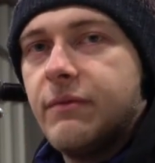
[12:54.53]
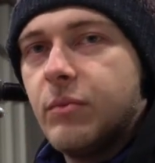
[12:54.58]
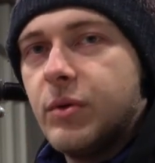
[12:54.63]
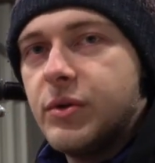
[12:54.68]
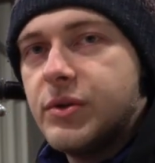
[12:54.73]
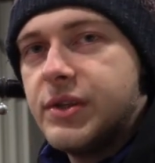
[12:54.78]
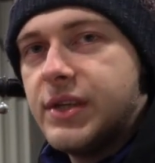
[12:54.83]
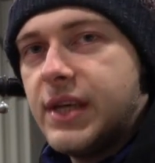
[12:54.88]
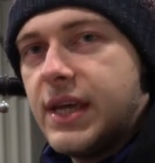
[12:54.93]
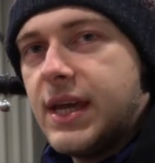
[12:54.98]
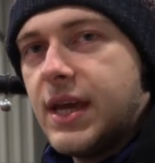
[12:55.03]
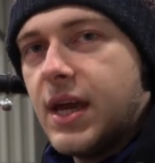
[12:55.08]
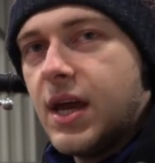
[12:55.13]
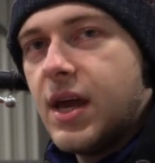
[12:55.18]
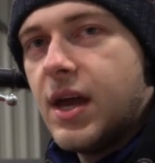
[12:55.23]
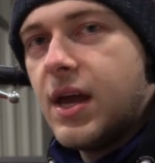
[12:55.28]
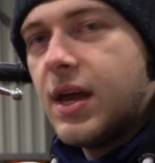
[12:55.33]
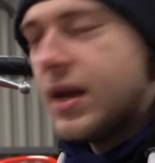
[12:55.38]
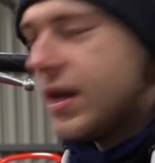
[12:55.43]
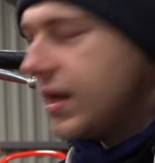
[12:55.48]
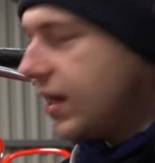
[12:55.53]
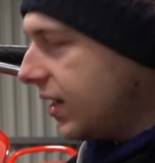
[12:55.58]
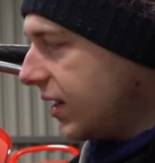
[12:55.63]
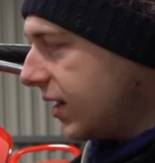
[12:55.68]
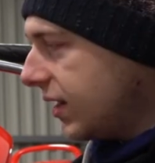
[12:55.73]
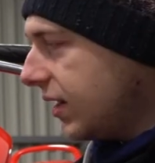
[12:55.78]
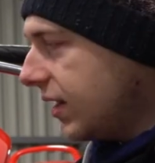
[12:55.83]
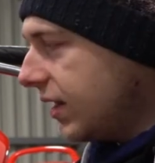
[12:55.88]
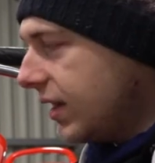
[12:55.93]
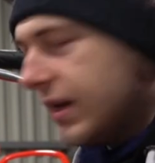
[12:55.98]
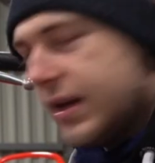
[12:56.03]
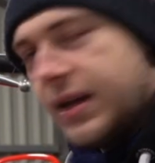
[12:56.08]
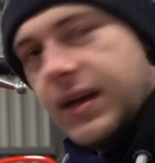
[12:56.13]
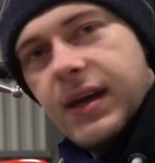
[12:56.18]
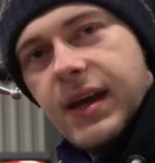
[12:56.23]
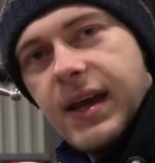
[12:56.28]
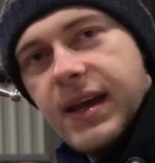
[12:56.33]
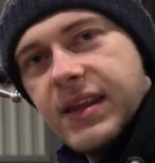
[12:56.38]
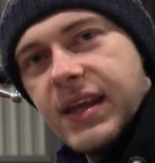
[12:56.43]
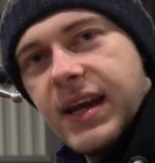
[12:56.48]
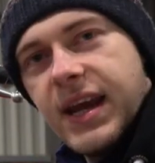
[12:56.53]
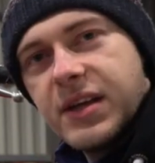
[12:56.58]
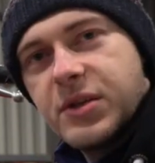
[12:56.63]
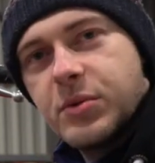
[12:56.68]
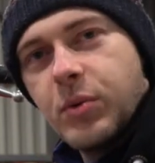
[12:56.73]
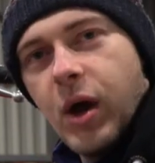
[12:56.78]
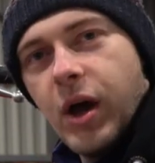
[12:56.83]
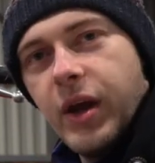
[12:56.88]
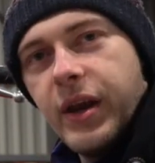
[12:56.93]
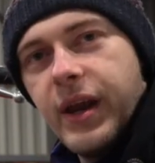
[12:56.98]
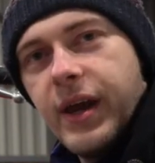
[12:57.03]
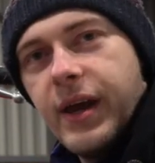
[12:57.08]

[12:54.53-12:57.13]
and we'll see ya in the next one.